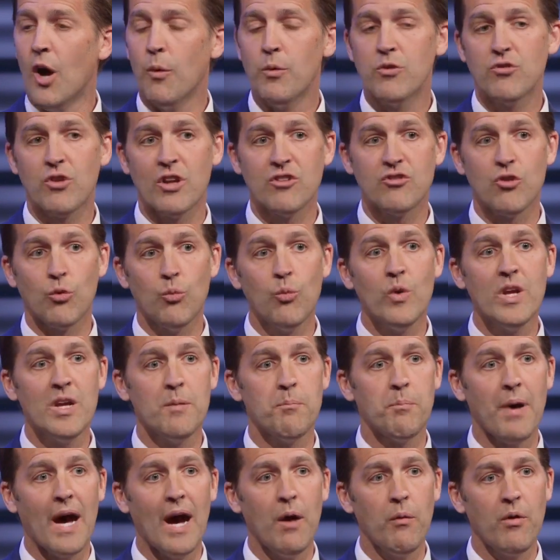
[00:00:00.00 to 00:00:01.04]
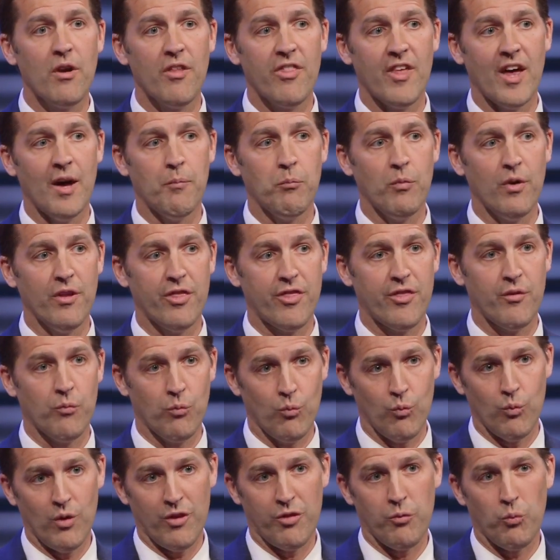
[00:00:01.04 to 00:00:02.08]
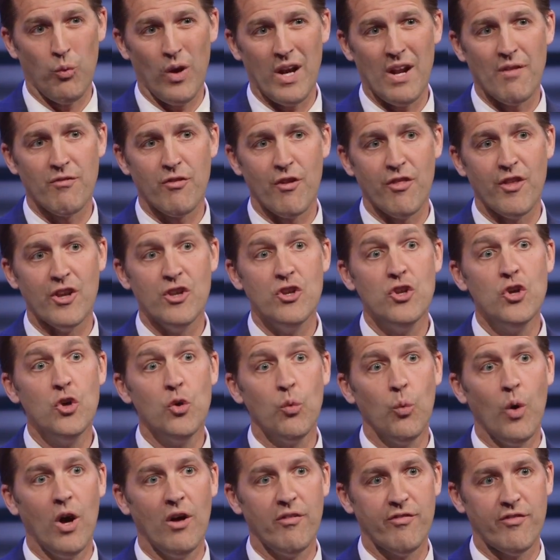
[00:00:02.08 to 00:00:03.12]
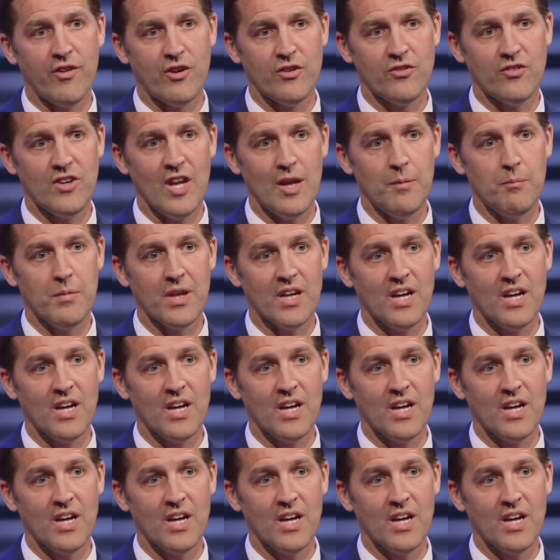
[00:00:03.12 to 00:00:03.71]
Are we trying to re-empower them with whatever the new welfare state